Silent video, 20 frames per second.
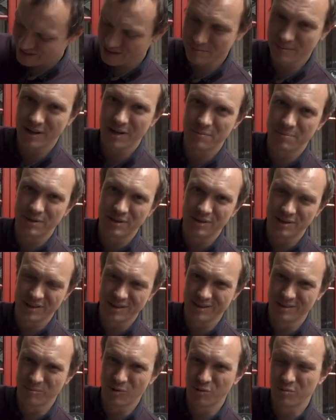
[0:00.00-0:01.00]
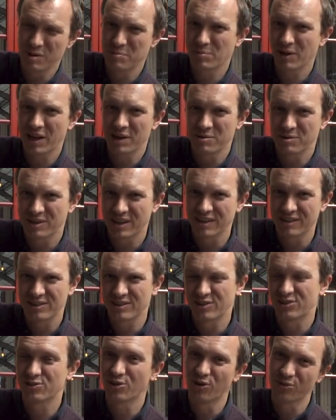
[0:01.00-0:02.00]
I'm hoping the more we play with it,
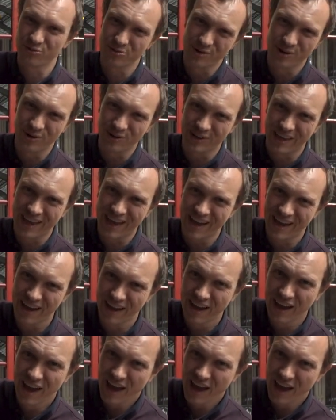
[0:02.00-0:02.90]
the softer it'll get.